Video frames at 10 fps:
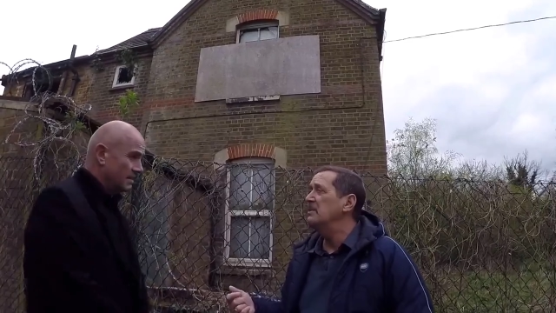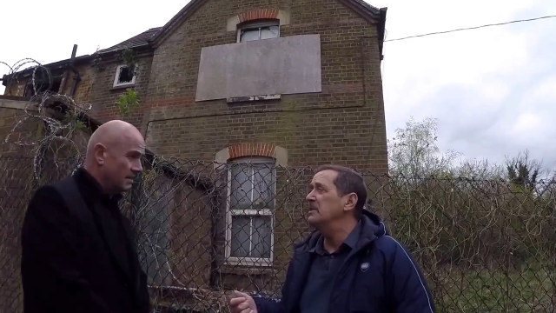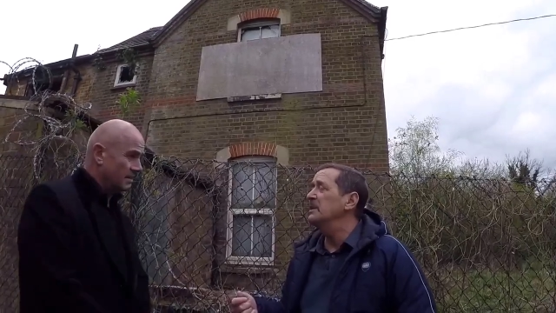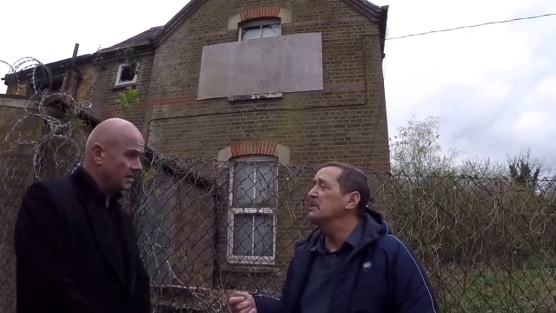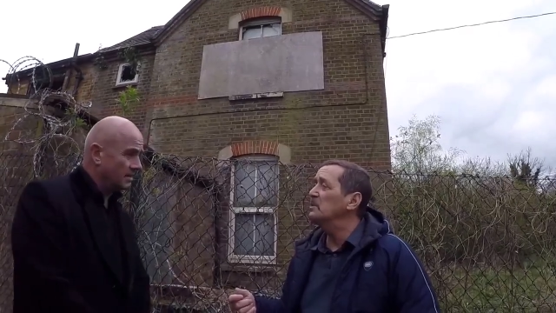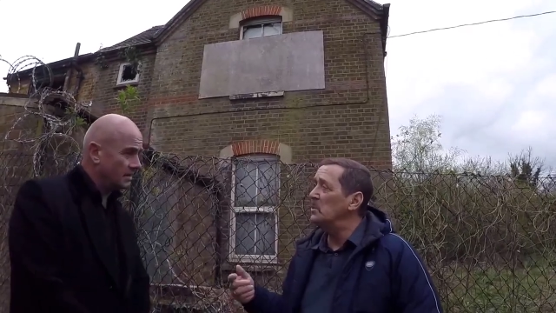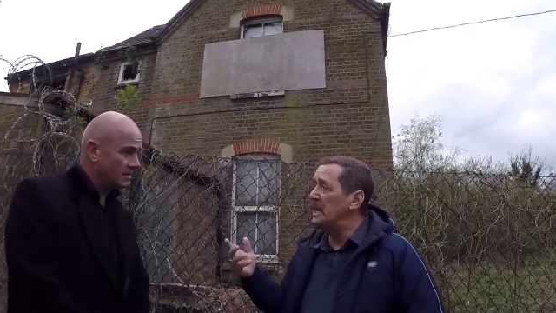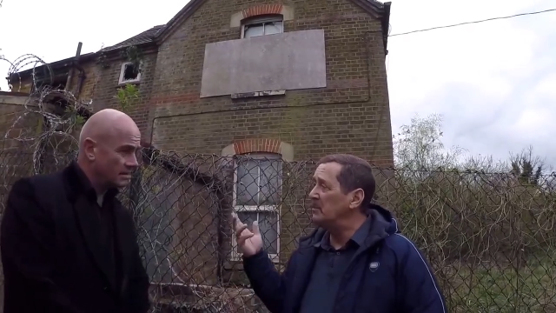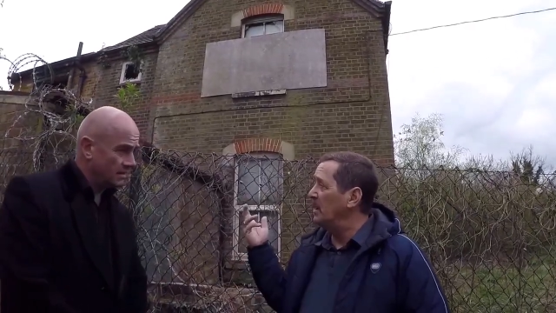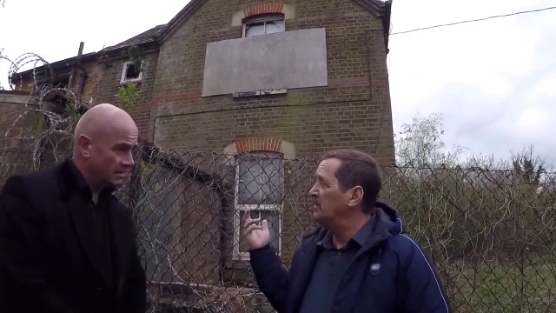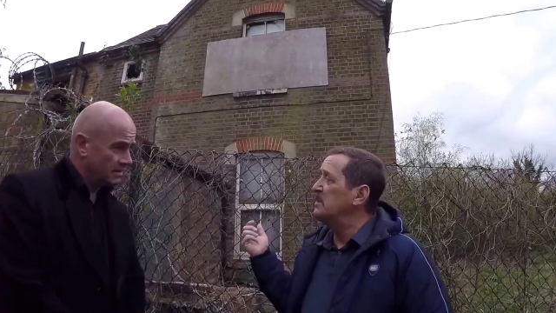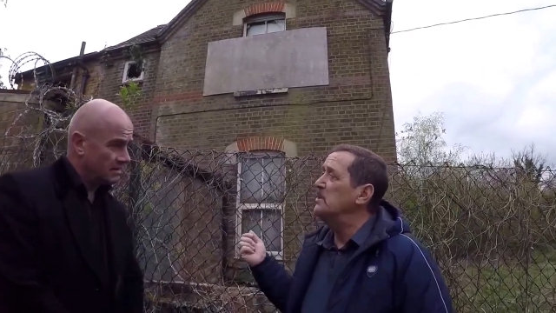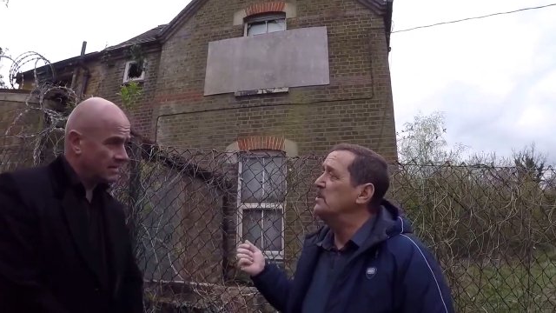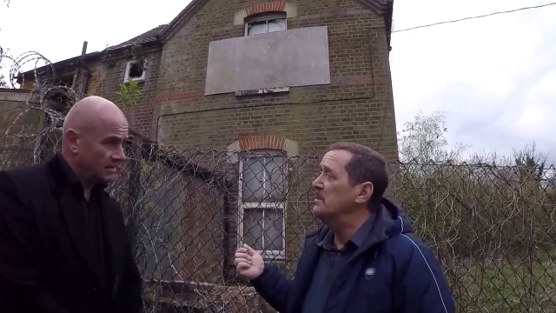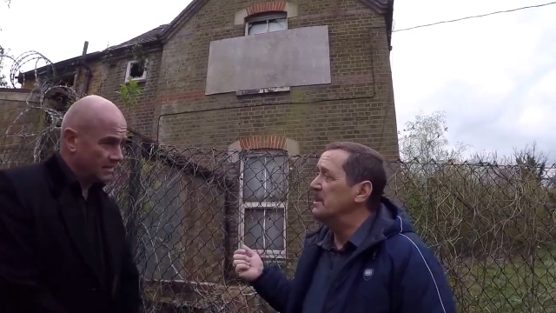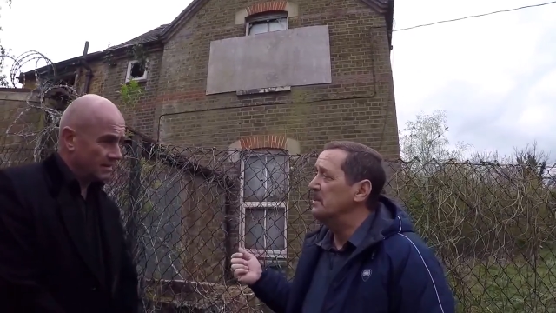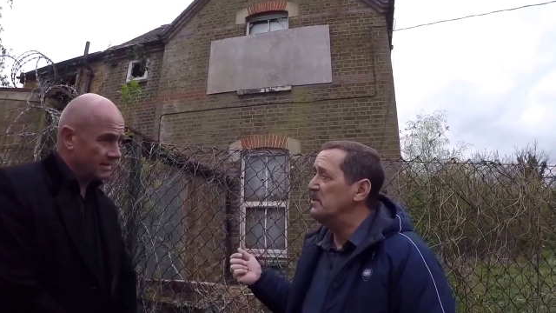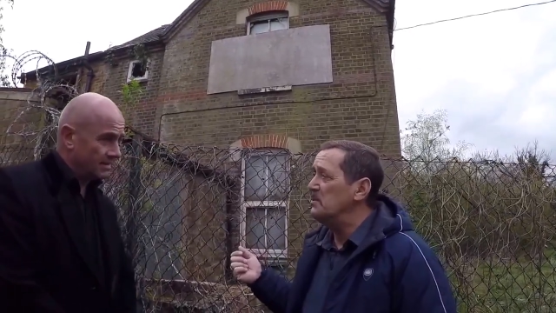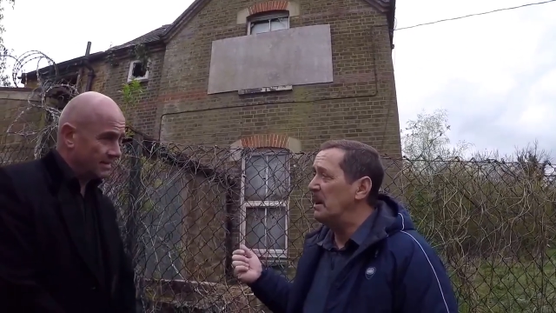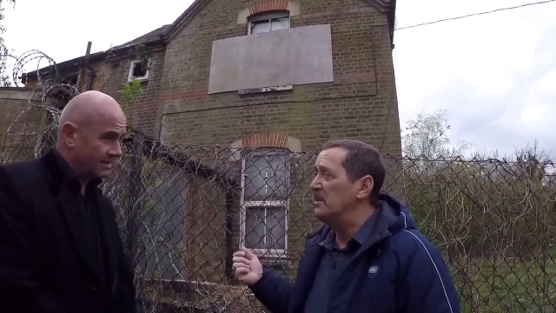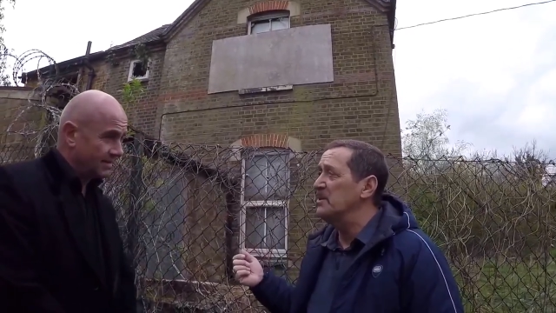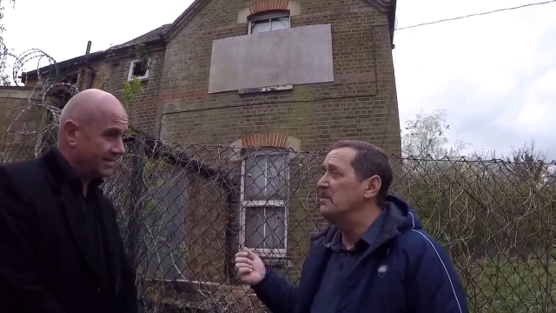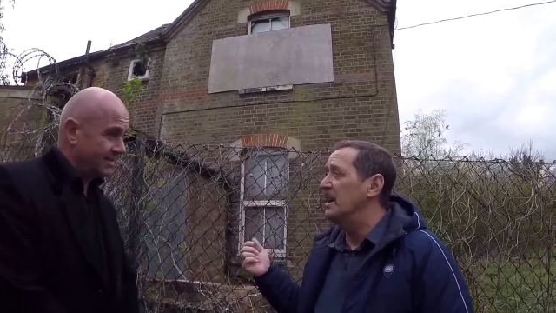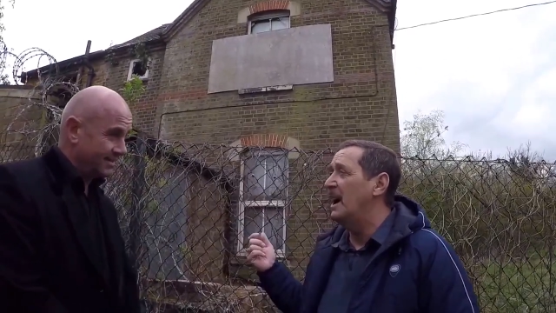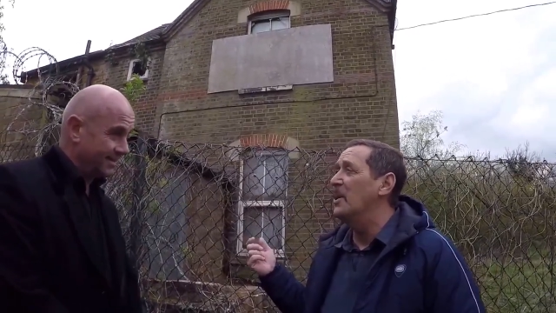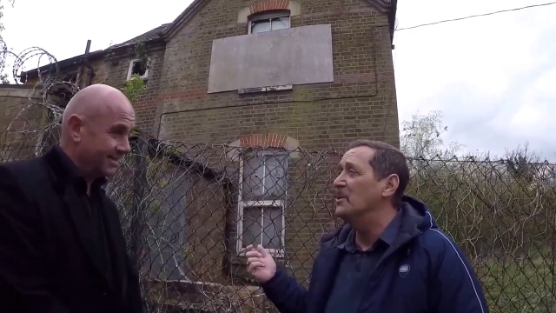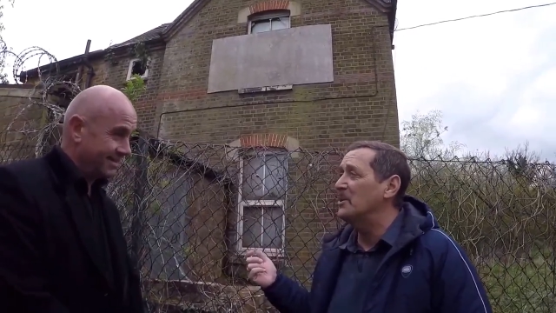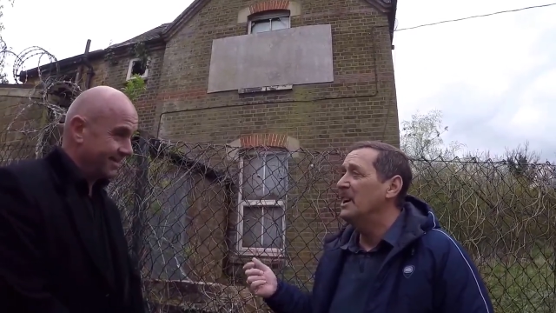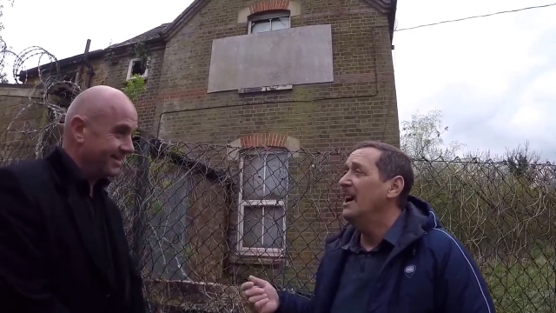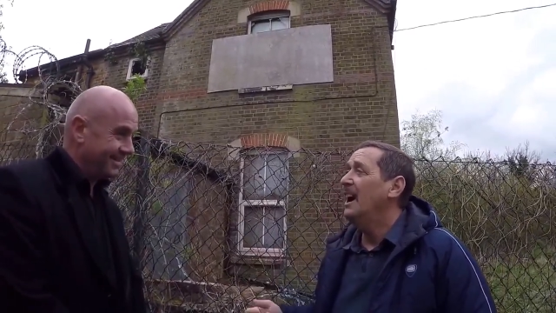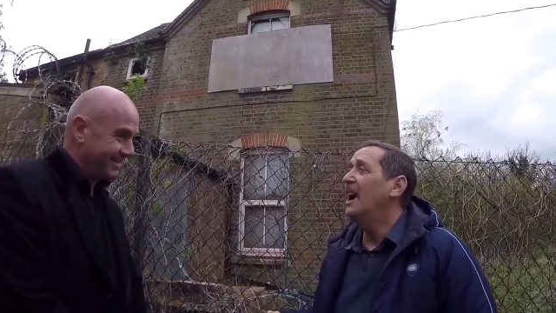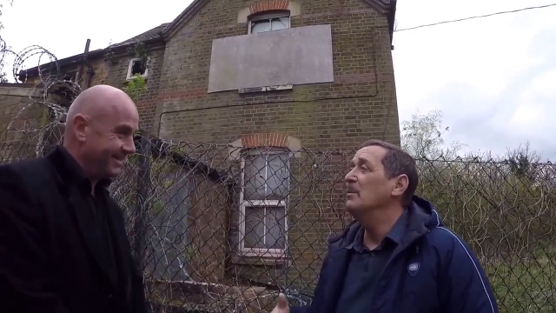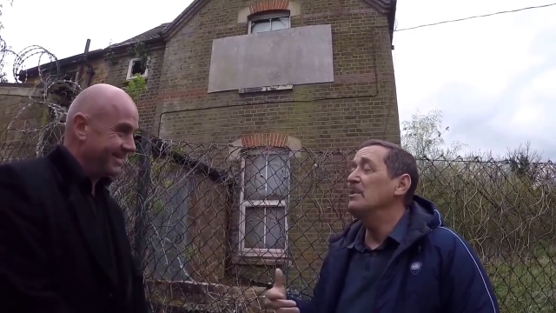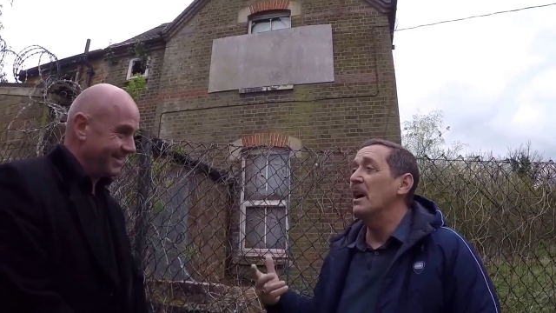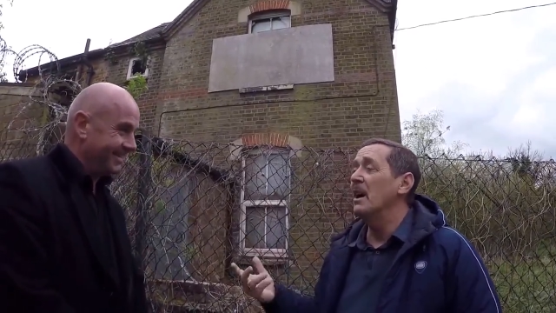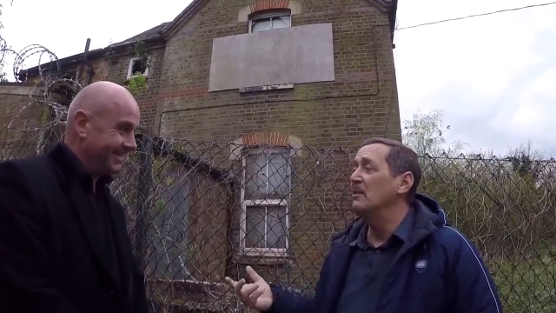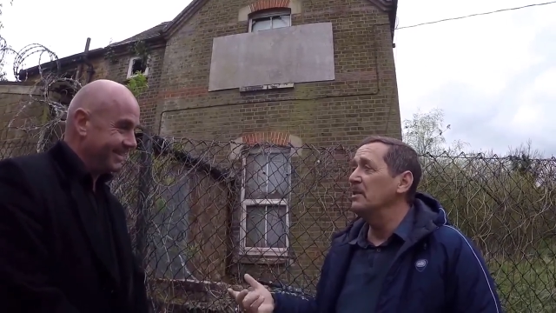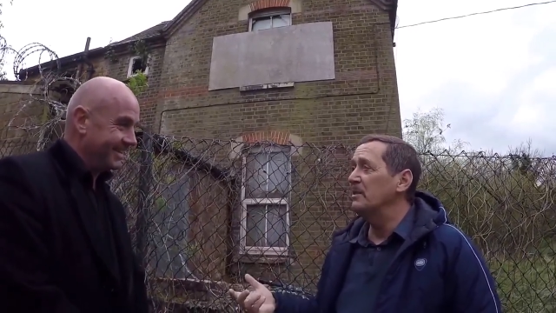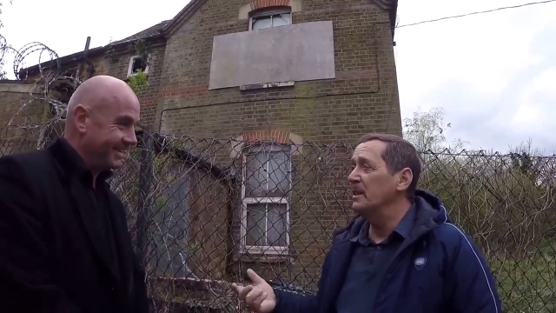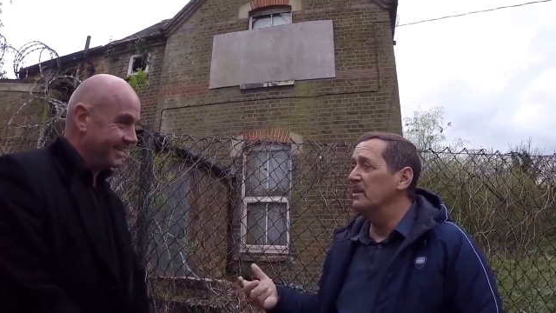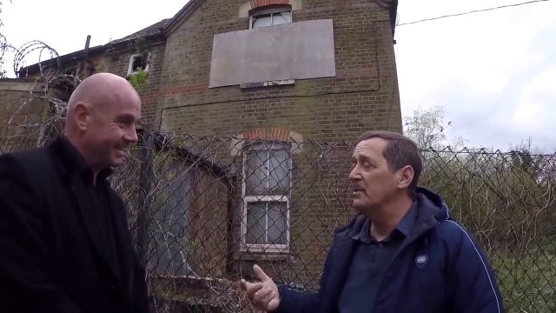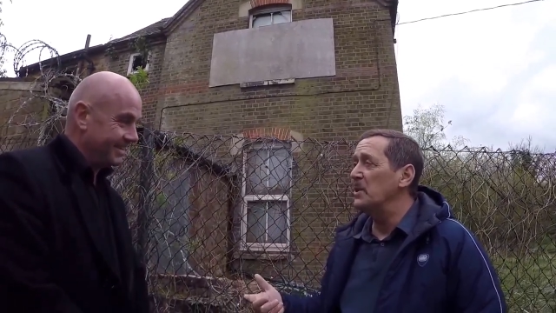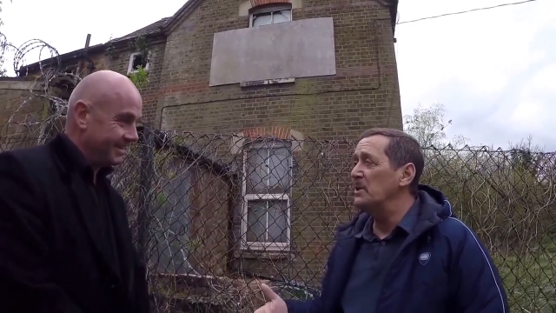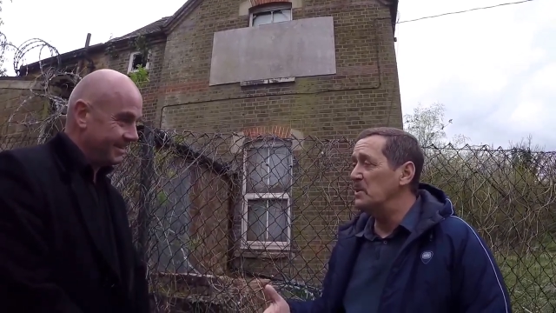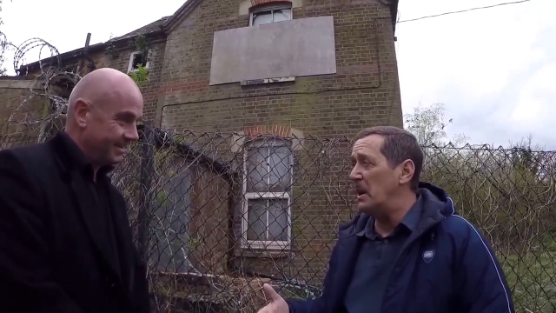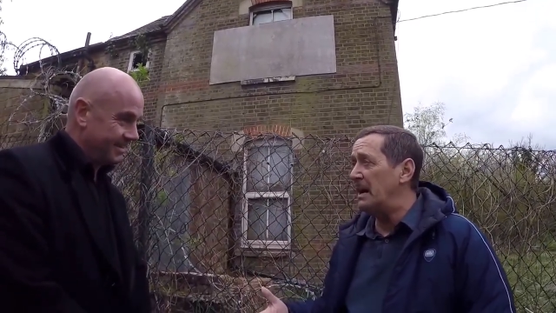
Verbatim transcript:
Speaker 1: shillings a week plus the use of this two-bedroom uh, house um, to harvest uh, 42